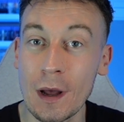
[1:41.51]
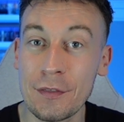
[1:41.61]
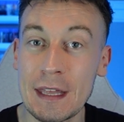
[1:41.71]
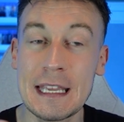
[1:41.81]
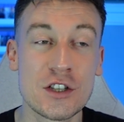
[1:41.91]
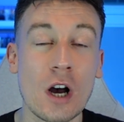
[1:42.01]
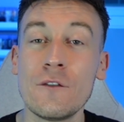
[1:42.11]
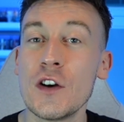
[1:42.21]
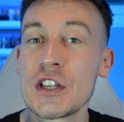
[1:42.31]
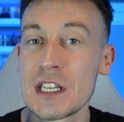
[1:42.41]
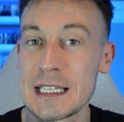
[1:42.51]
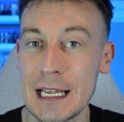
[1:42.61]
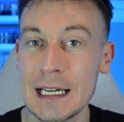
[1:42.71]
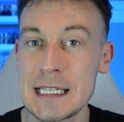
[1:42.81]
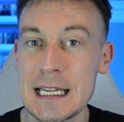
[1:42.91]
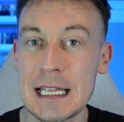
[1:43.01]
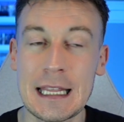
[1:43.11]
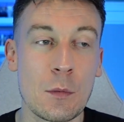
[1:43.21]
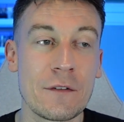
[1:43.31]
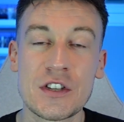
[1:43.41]
I think he's got versatility. I
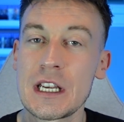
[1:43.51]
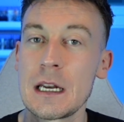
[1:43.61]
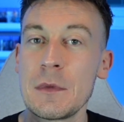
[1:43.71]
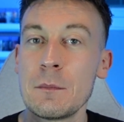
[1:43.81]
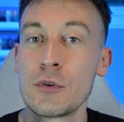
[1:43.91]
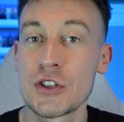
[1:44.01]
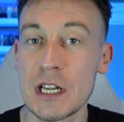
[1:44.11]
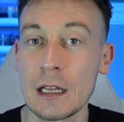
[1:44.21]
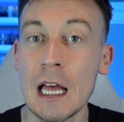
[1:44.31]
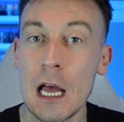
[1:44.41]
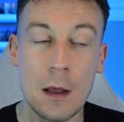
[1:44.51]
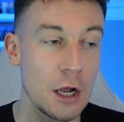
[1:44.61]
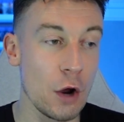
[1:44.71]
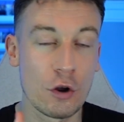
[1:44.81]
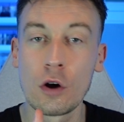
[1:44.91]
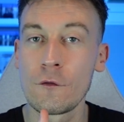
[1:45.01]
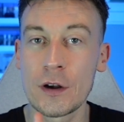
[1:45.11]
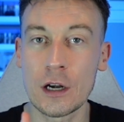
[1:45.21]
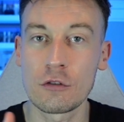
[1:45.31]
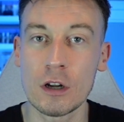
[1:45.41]
think we've seen him in Brazil
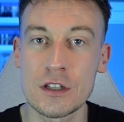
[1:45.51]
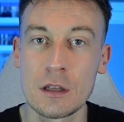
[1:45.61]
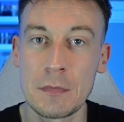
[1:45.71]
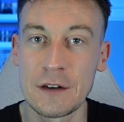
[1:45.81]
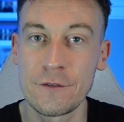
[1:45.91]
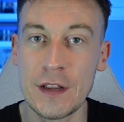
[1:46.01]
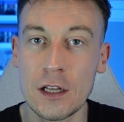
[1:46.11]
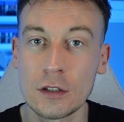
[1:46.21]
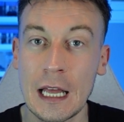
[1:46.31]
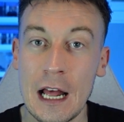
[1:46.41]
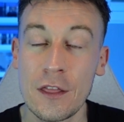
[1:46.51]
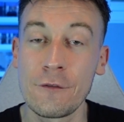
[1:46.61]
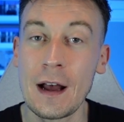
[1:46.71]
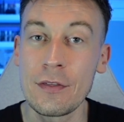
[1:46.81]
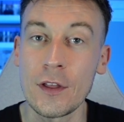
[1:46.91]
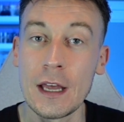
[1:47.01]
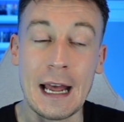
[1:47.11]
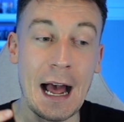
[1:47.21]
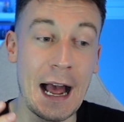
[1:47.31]
covering across the midfield. The fact that